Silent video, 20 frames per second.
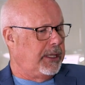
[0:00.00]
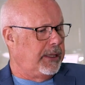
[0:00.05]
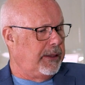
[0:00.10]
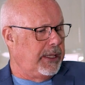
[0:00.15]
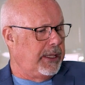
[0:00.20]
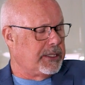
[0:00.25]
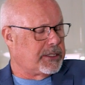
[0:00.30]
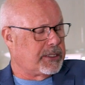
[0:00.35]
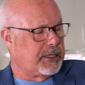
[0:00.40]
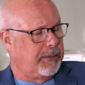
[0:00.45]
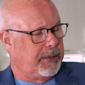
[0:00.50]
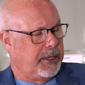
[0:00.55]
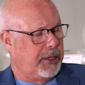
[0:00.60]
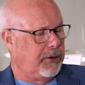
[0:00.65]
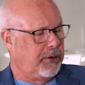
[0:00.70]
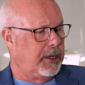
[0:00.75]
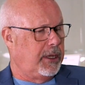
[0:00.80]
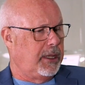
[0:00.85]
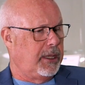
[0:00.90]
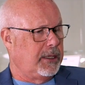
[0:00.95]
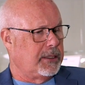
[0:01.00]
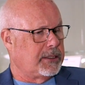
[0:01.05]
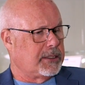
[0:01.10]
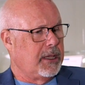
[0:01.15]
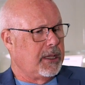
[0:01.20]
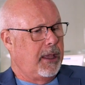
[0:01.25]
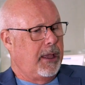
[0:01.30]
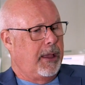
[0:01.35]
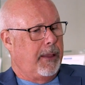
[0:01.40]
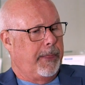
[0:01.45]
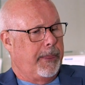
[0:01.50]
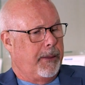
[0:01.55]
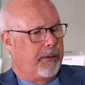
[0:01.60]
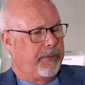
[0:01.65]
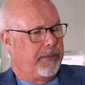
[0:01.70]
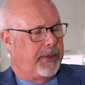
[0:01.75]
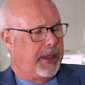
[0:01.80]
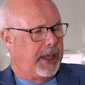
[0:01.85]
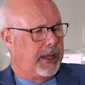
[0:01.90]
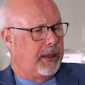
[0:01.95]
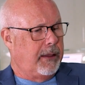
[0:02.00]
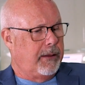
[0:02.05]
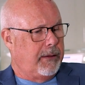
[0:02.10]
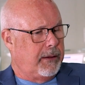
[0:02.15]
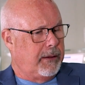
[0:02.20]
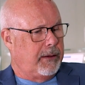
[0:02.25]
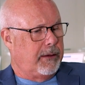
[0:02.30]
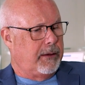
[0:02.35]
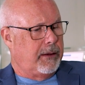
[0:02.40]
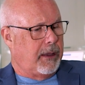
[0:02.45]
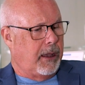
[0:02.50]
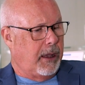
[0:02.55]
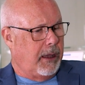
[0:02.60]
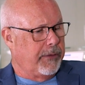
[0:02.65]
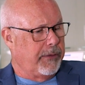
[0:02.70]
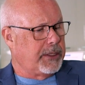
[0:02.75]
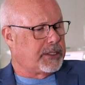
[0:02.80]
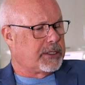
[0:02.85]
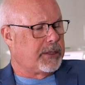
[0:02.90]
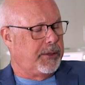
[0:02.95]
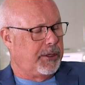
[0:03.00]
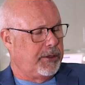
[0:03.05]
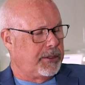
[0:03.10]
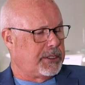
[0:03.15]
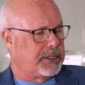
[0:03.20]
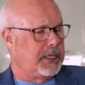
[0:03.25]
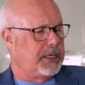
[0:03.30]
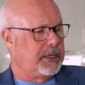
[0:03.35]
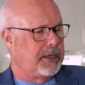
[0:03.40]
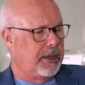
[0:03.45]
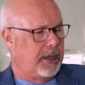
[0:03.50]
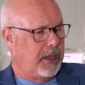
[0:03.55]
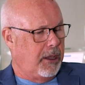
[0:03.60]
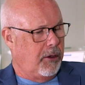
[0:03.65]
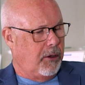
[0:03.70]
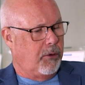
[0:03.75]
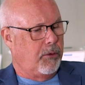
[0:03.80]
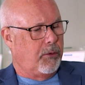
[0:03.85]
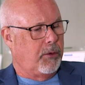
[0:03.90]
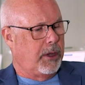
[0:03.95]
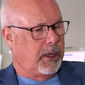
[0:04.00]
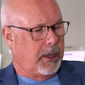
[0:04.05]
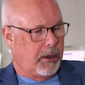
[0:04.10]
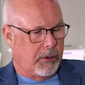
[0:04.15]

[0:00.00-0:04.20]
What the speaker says: in these communities, all these communities need to know,